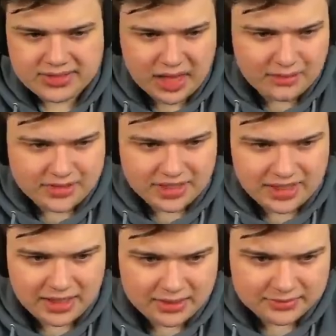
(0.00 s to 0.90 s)
time,
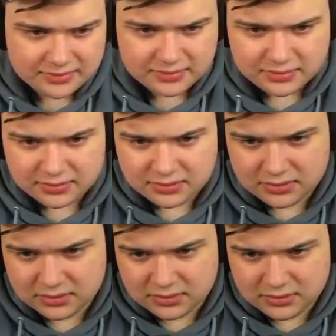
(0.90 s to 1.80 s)
Sticky.
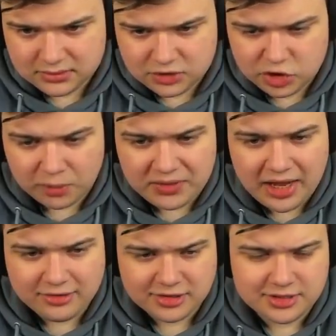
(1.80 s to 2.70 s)
Drop the
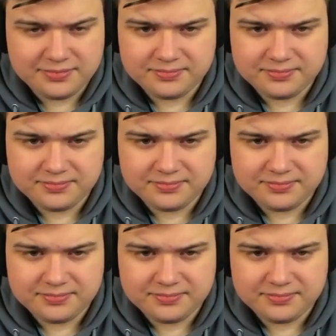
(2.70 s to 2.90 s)
houses in.